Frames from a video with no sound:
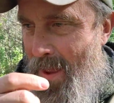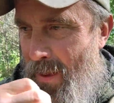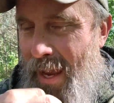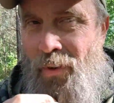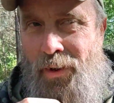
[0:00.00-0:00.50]

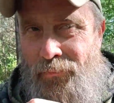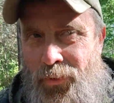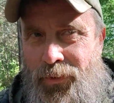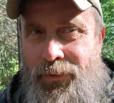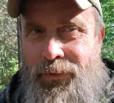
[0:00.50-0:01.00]

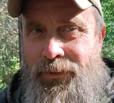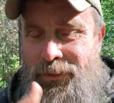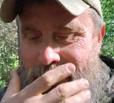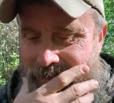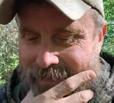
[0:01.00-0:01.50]
However,
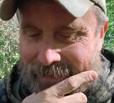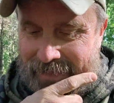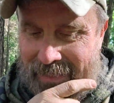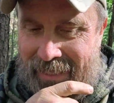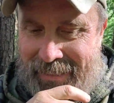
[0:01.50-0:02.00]

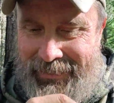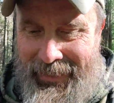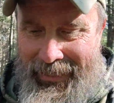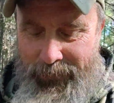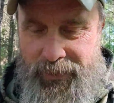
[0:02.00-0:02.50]
the night
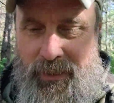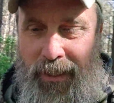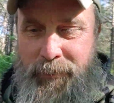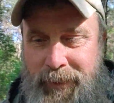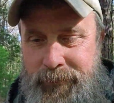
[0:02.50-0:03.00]
time is
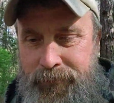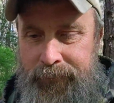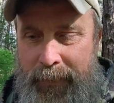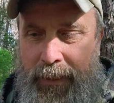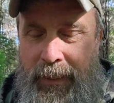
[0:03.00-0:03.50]
coming
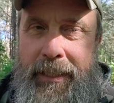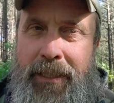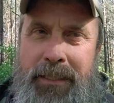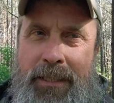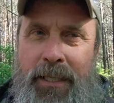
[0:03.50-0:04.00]

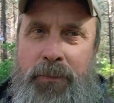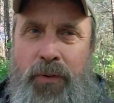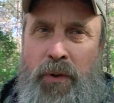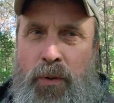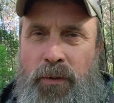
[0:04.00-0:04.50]
and the
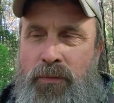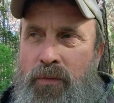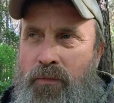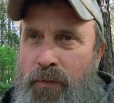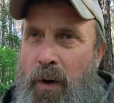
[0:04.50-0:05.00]
temps are going to
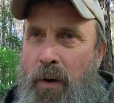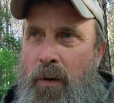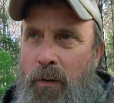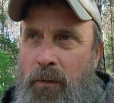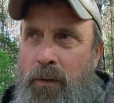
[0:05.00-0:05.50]

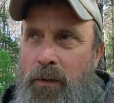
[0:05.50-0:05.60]
fall